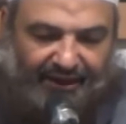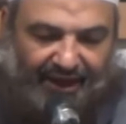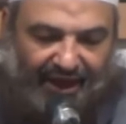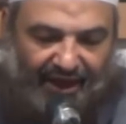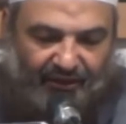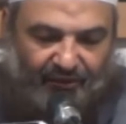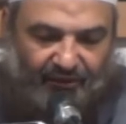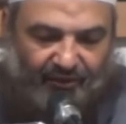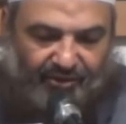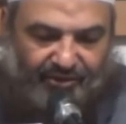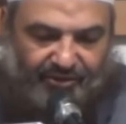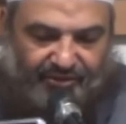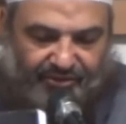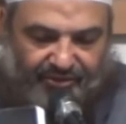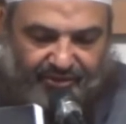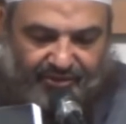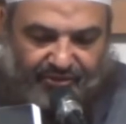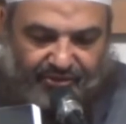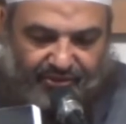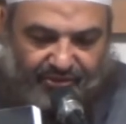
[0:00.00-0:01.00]
Now,
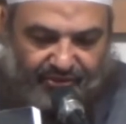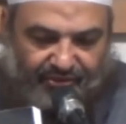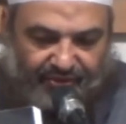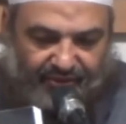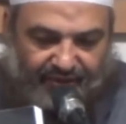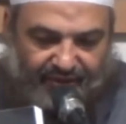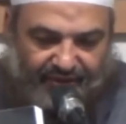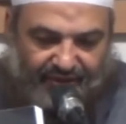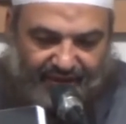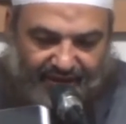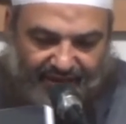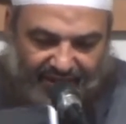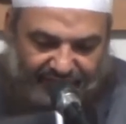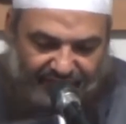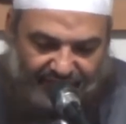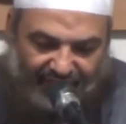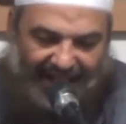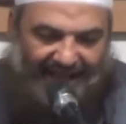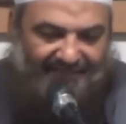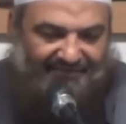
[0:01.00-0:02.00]

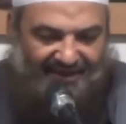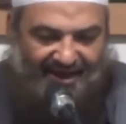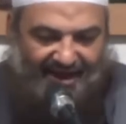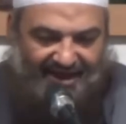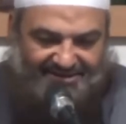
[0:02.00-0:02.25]
if you have the